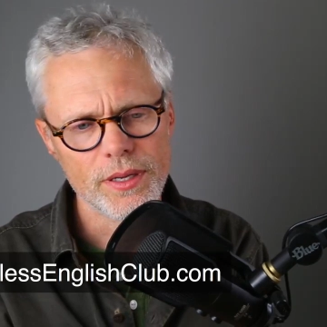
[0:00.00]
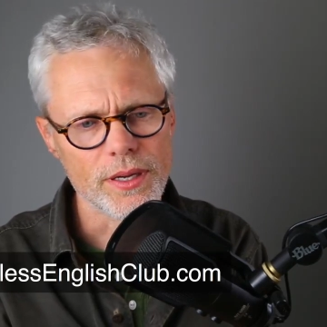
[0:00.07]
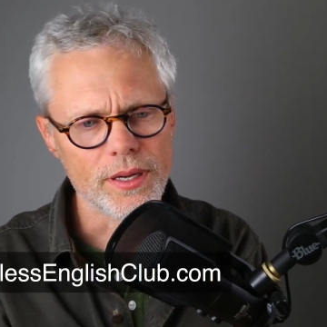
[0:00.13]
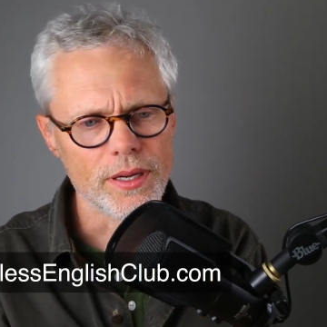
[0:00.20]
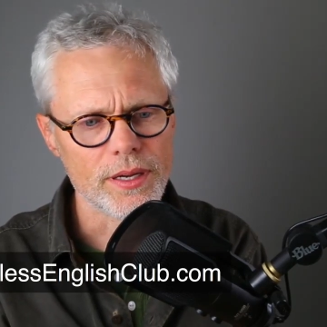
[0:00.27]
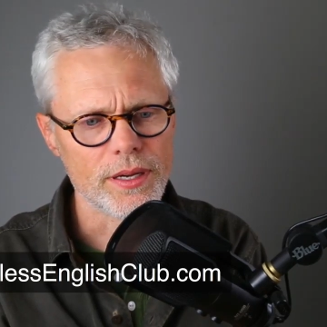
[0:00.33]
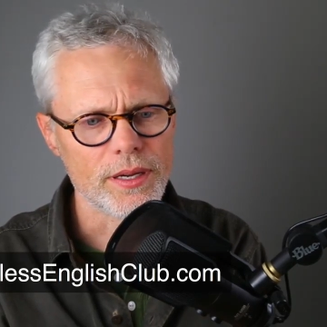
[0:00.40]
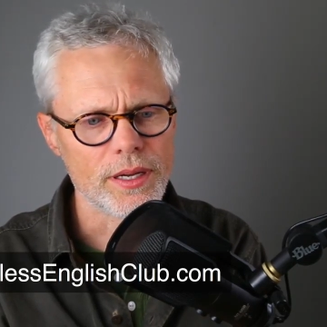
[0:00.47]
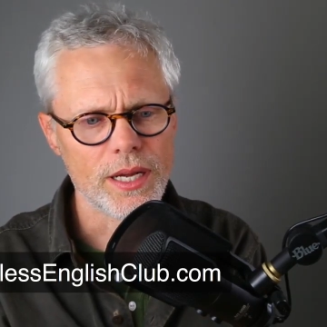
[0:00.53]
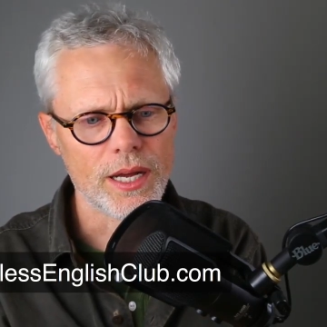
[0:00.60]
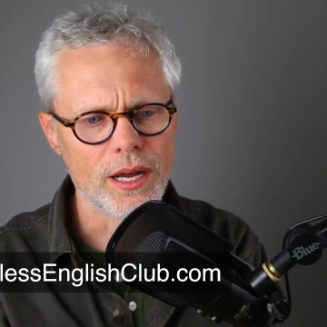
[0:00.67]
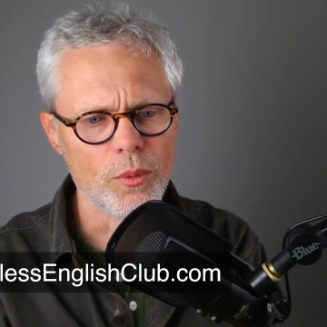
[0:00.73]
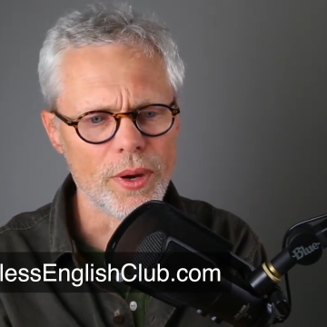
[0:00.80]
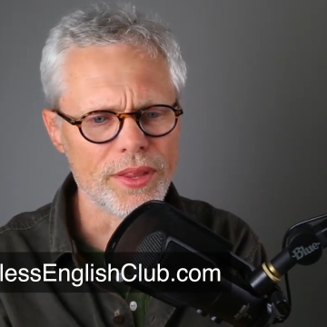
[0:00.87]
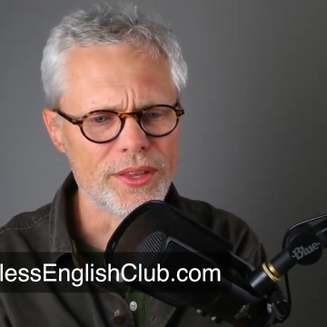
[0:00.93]
Uh,
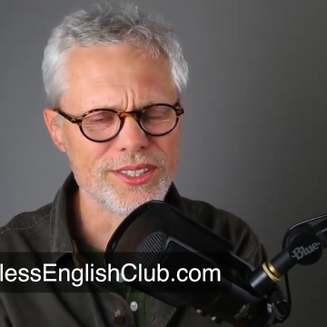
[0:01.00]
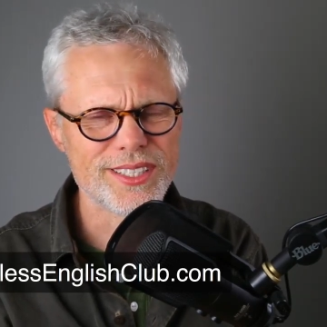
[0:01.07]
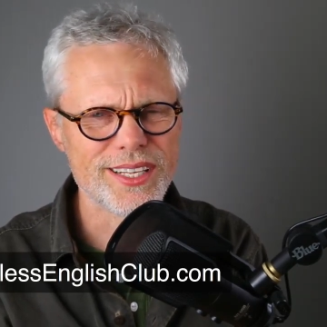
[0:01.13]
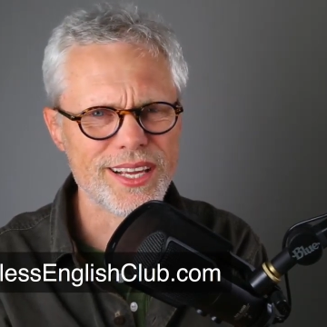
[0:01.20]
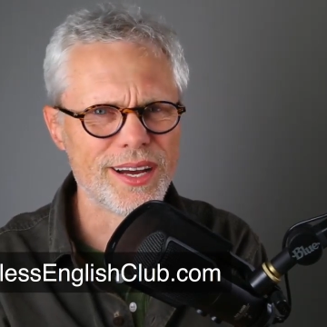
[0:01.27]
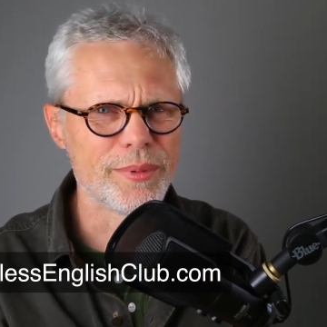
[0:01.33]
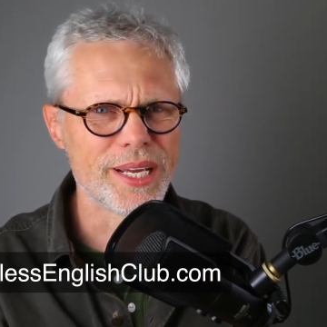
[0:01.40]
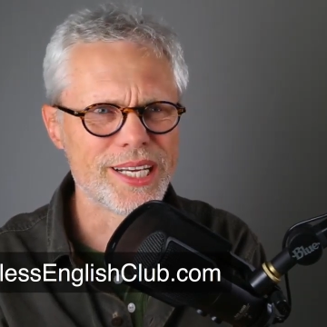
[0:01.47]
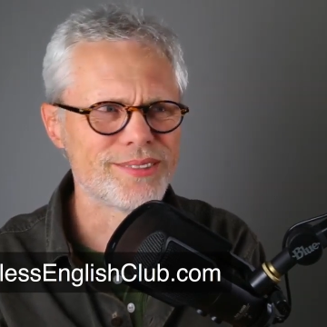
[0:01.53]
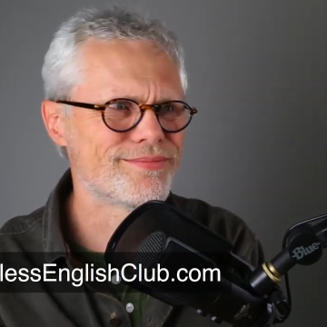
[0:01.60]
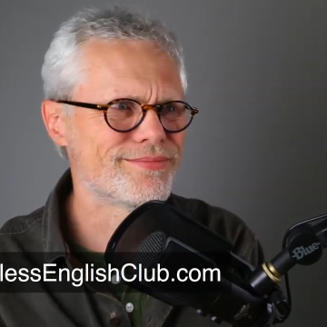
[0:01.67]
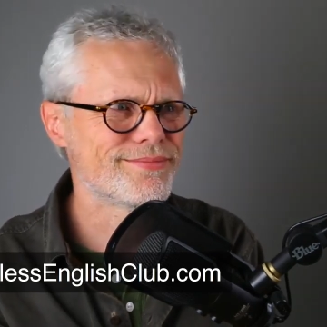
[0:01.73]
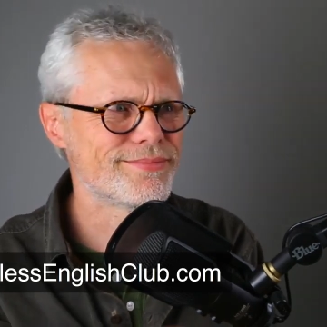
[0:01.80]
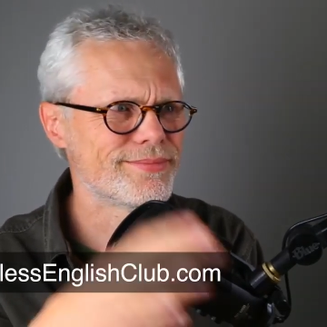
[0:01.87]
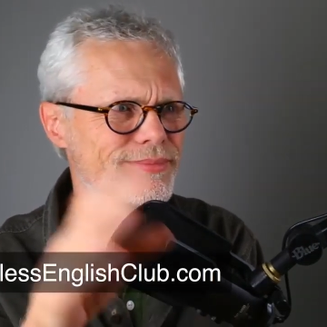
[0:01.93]
hot weather's coming
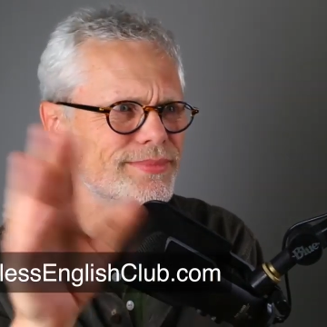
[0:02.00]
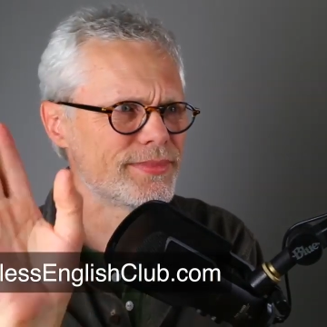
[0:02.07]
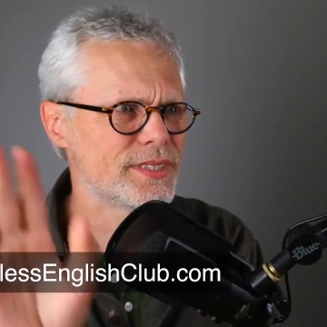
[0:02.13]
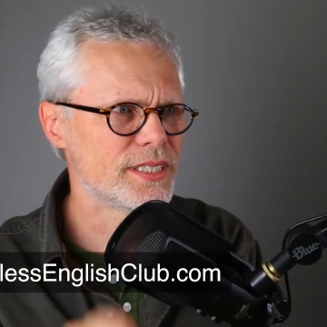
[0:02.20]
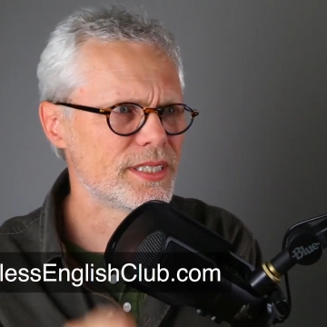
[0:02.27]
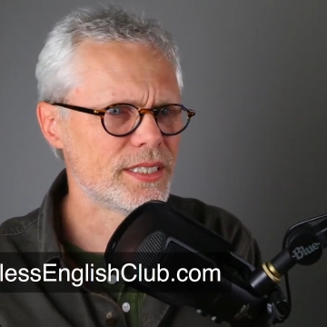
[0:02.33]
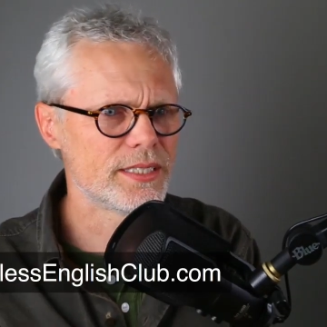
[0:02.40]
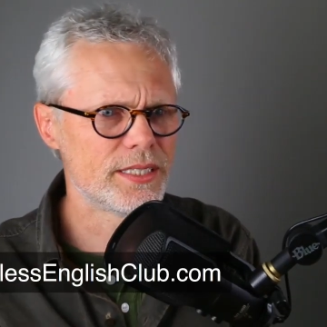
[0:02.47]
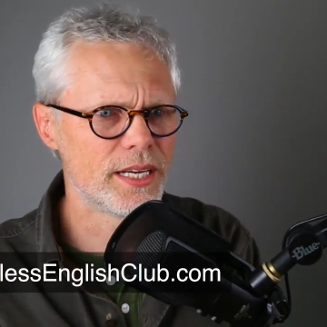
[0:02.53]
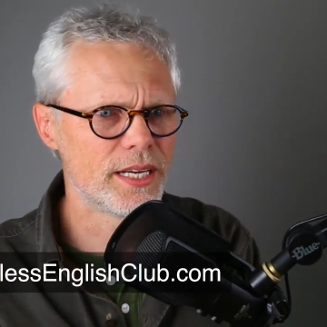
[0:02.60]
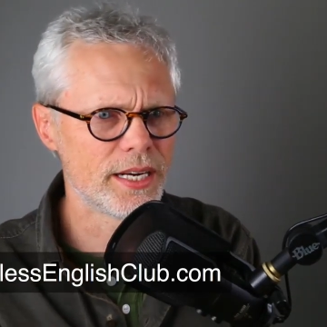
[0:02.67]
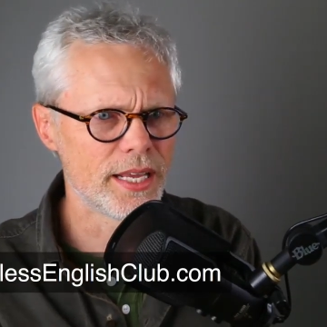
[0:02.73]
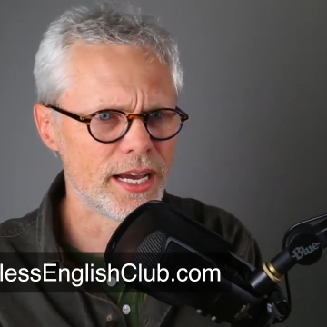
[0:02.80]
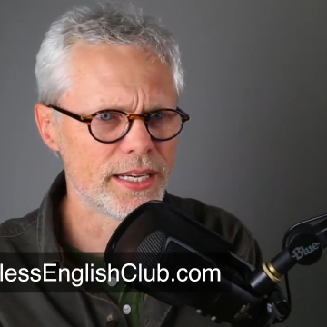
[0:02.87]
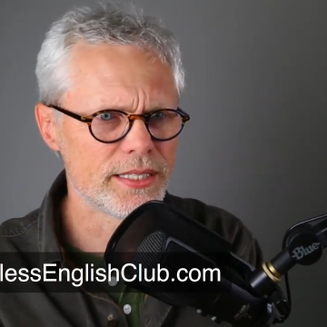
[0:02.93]
is
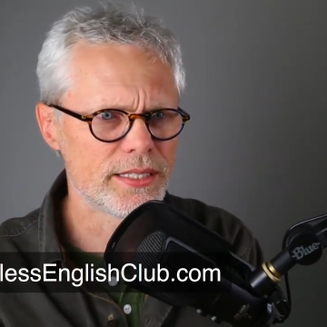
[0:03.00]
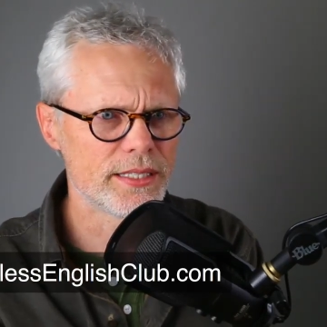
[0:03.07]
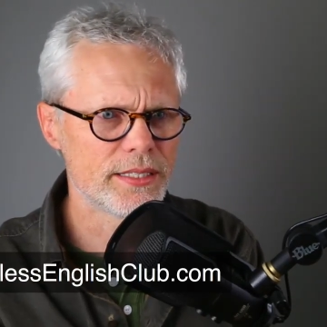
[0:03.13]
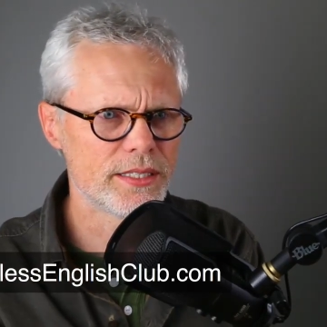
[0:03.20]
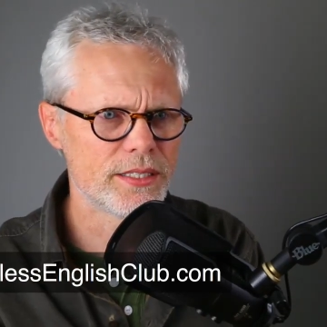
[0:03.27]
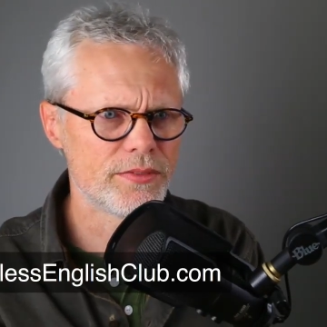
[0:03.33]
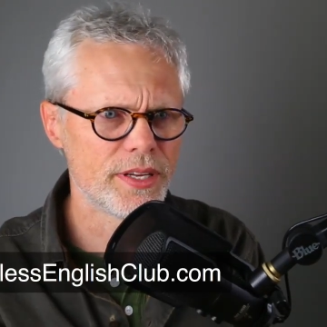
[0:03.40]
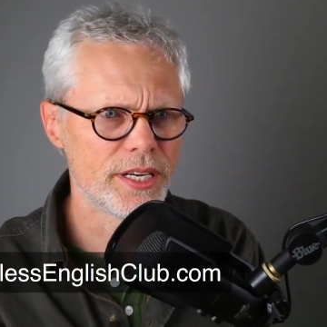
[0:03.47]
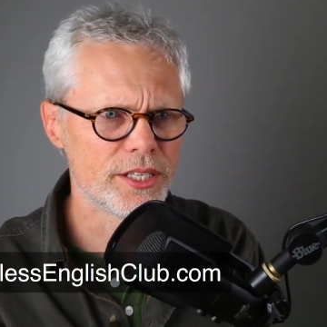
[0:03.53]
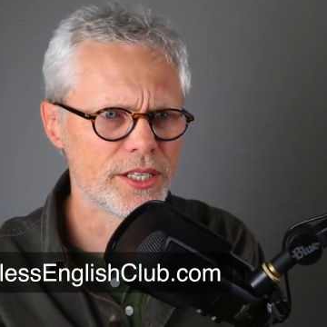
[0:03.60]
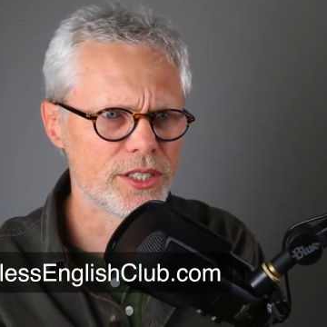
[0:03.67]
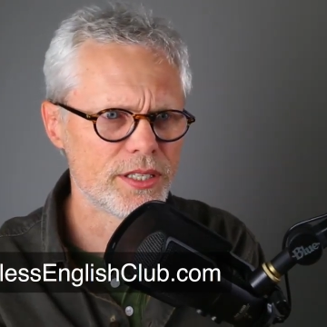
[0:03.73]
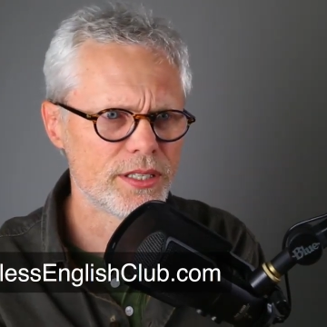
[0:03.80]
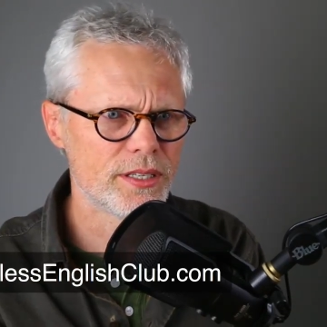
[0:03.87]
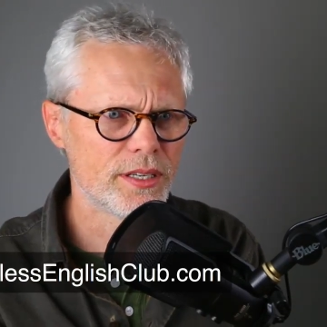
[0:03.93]
done, guys. It's finished.